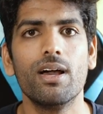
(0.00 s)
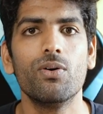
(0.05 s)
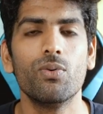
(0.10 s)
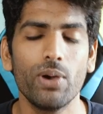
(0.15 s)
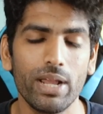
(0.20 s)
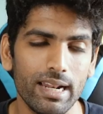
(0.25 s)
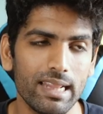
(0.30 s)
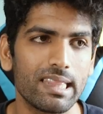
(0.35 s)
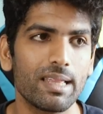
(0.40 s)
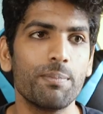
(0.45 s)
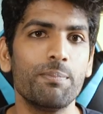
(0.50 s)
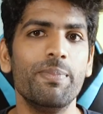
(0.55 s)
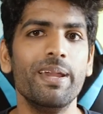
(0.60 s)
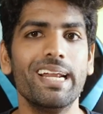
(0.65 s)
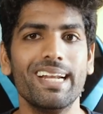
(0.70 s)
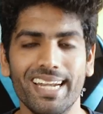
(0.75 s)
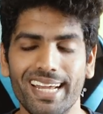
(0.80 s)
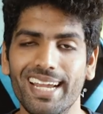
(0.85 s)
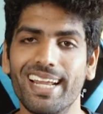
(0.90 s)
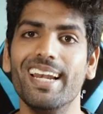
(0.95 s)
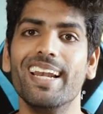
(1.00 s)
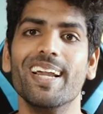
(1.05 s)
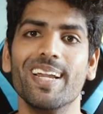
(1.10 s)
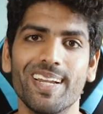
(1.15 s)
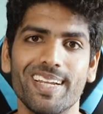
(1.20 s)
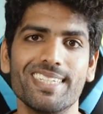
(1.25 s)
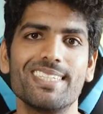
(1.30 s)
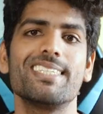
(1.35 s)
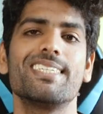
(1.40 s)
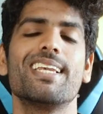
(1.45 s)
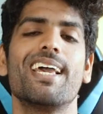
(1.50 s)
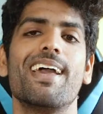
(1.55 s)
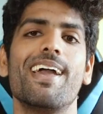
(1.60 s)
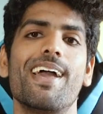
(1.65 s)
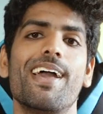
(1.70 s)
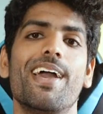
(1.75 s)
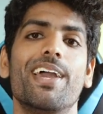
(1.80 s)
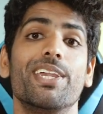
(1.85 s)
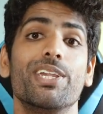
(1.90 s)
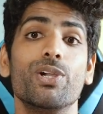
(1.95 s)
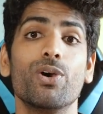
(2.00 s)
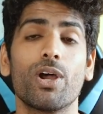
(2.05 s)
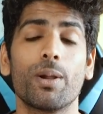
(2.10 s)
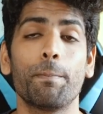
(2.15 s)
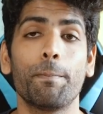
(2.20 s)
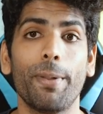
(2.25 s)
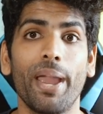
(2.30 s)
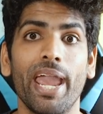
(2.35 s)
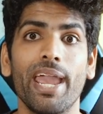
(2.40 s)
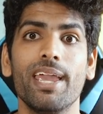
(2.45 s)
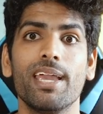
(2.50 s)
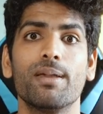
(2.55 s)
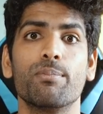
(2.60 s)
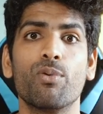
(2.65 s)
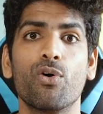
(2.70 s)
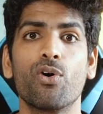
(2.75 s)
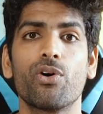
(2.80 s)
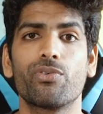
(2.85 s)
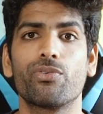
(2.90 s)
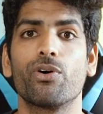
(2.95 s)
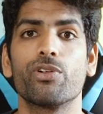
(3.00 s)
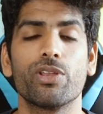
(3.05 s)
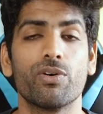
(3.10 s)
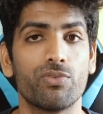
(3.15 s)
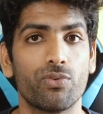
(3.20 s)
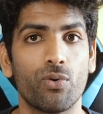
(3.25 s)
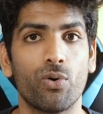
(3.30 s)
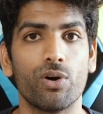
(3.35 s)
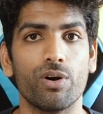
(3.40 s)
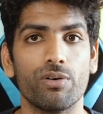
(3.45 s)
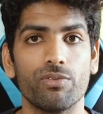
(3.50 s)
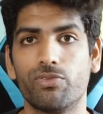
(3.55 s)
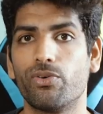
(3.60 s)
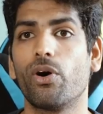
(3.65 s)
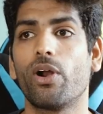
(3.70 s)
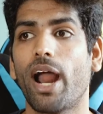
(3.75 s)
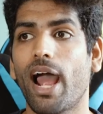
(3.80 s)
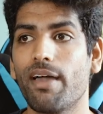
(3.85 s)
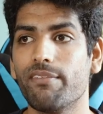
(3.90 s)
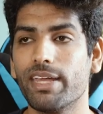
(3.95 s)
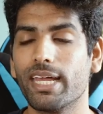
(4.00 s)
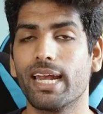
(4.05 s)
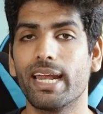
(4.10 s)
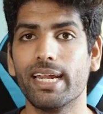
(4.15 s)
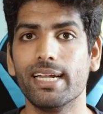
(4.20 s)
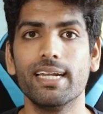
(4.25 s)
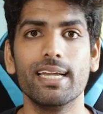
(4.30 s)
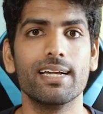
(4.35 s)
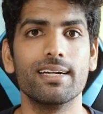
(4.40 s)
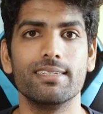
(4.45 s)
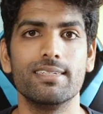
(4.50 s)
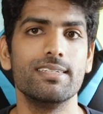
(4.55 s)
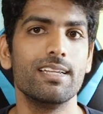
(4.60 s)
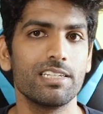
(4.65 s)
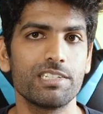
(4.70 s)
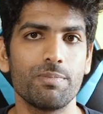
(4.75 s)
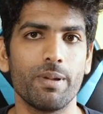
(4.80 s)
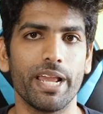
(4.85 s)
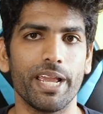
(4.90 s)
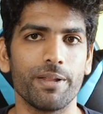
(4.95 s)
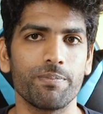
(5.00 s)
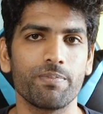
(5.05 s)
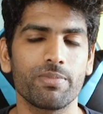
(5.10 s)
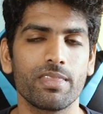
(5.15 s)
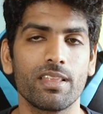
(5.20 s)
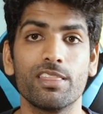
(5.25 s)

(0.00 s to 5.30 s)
Well, the big deal is you are paying more for the phone for having a 90Hz display.